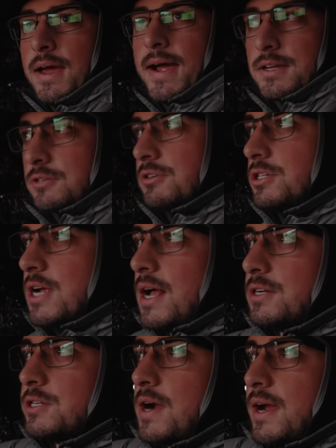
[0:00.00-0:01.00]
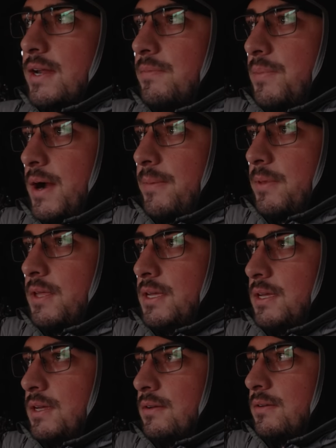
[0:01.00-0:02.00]
Actually shot Trident
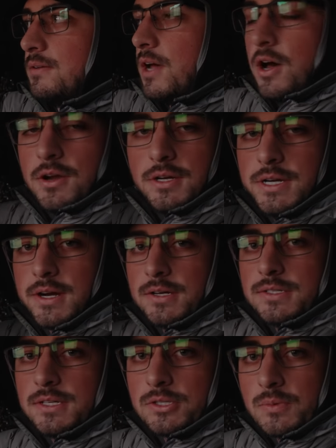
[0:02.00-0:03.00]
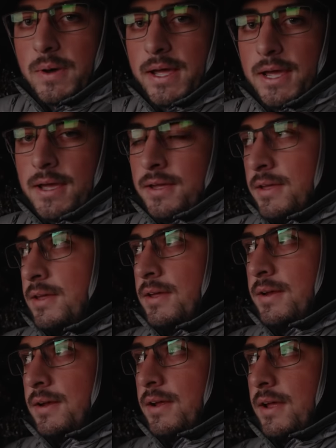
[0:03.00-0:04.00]
probably 100 yards this way,
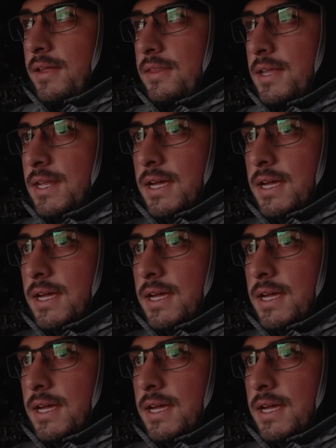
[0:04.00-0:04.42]
and then